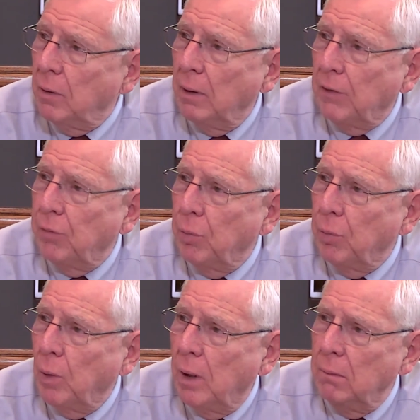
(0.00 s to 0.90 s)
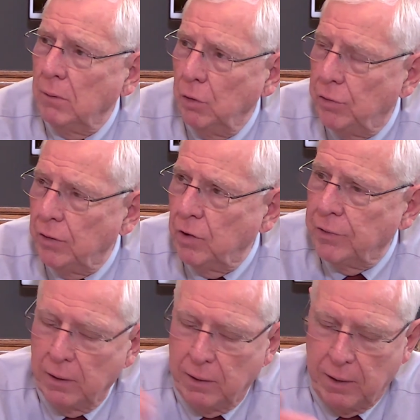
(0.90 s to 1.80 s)
And that's why you
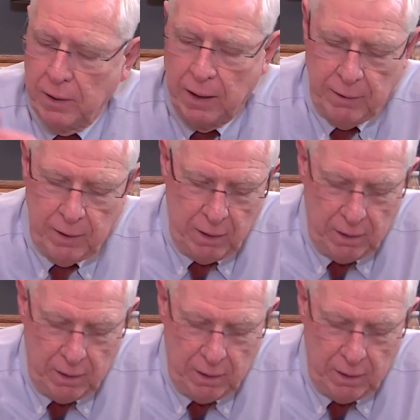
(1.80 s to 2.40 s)
suggested that the